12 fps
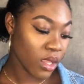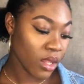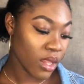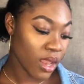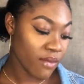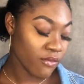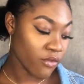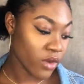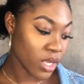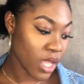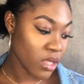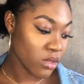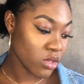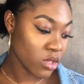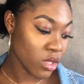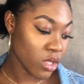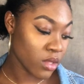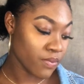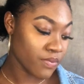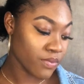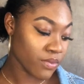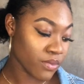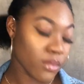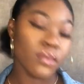length retention?
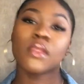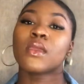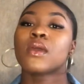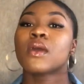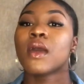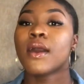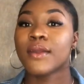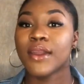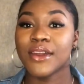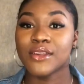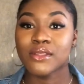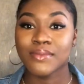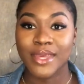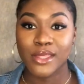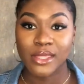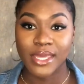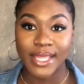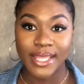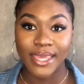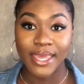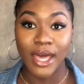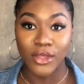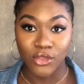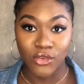Okay, so basically
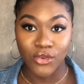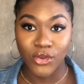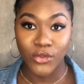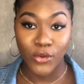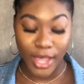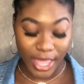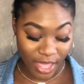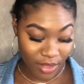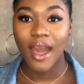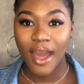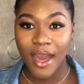how to grow your hair.